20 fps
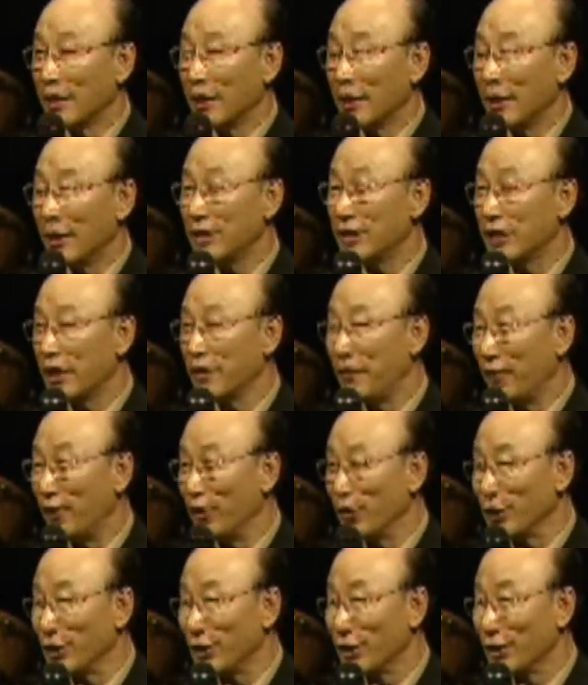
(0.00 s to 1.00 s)
husky
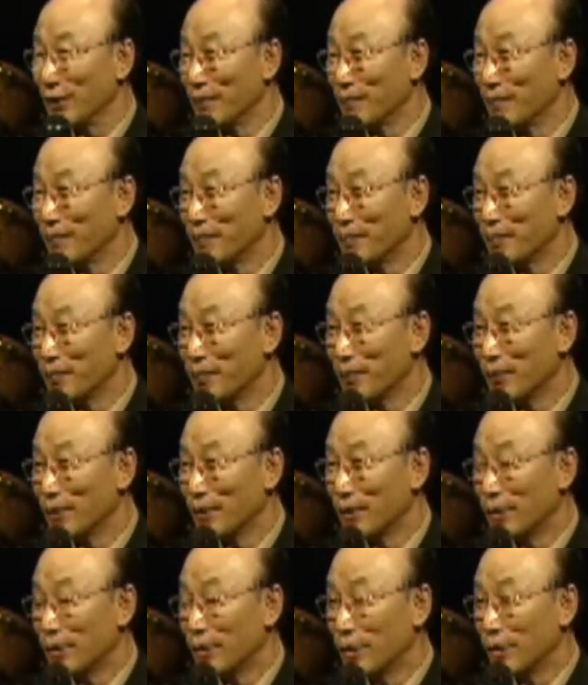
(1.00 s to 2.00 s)
voice?
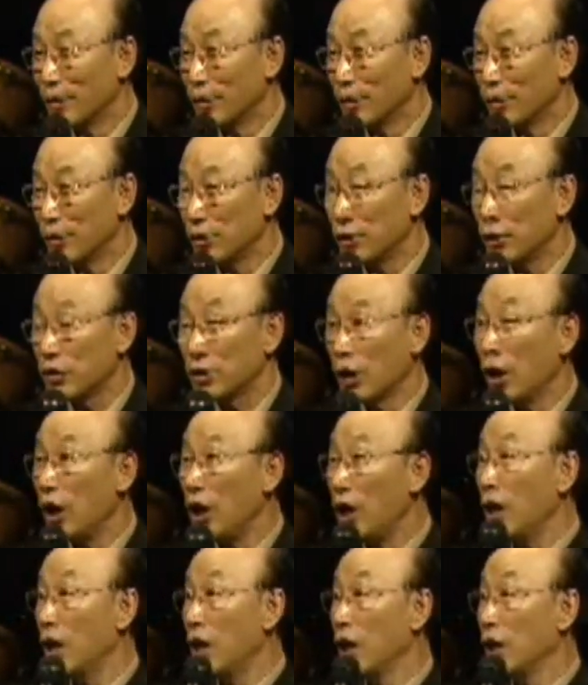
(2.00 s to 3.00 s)
She says,
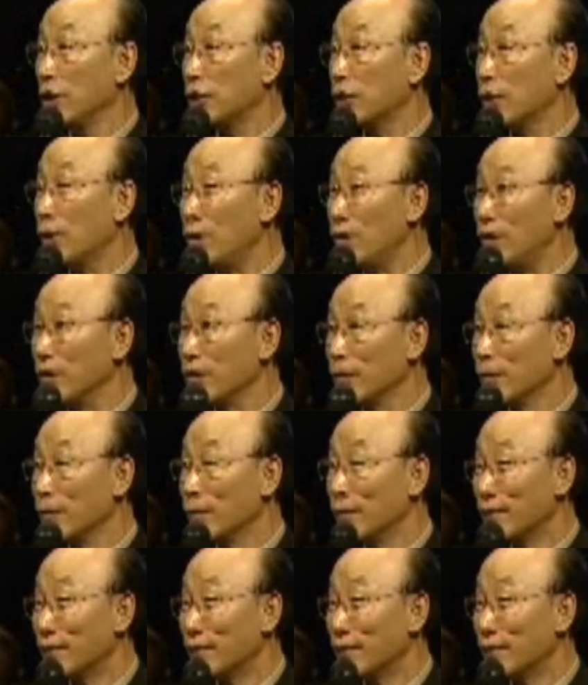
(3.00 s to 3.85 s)
oh, it's gone.